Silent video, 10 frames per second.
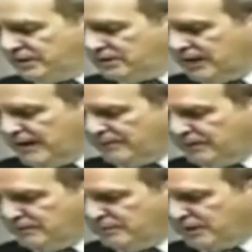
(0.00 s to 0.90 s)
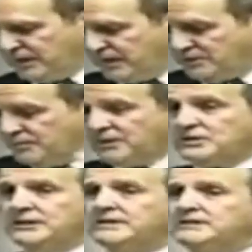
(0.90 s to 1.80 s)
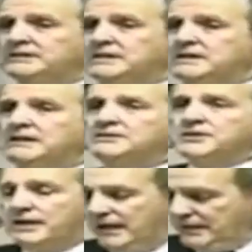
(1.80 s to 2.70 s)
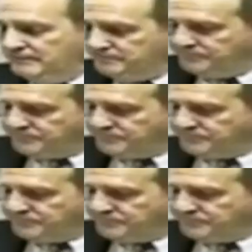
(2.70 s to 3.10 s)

here could happen in America, and especially here today.